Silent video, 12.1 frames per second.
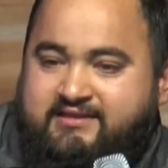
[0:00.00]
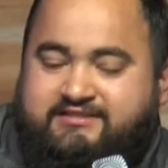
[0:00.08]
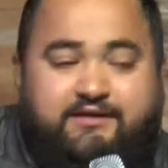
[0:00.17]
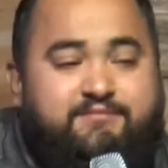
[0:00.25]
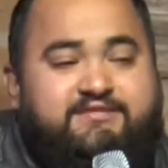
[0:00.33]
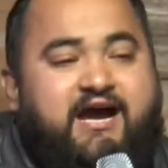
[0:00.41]

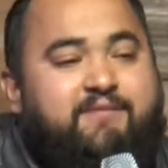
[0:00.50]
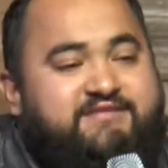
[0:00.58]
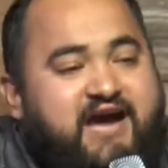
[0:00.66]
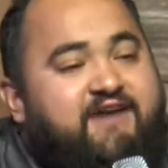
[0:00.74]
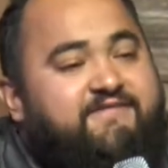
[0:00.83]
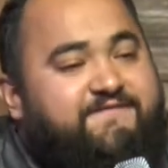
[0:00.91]
Sometimes
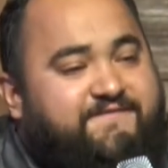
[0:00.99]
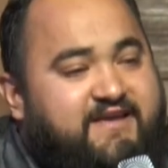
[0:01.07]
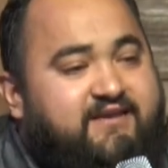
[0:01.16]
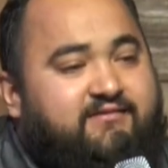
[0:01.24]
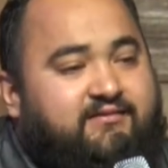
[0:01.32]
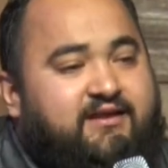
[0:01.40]
I
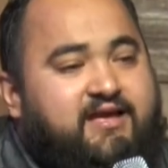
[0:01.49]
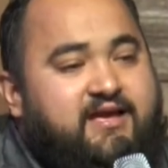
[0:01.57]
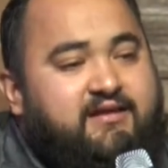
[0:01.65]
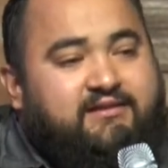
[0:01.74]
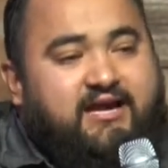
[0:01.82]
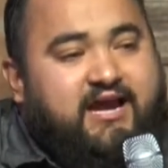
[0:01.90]
feel
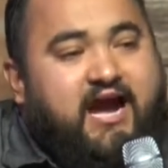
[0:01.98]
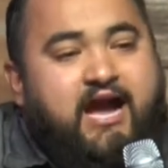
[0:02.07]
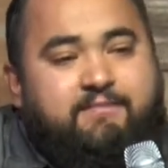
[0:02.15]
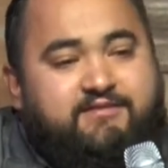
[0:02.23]
like I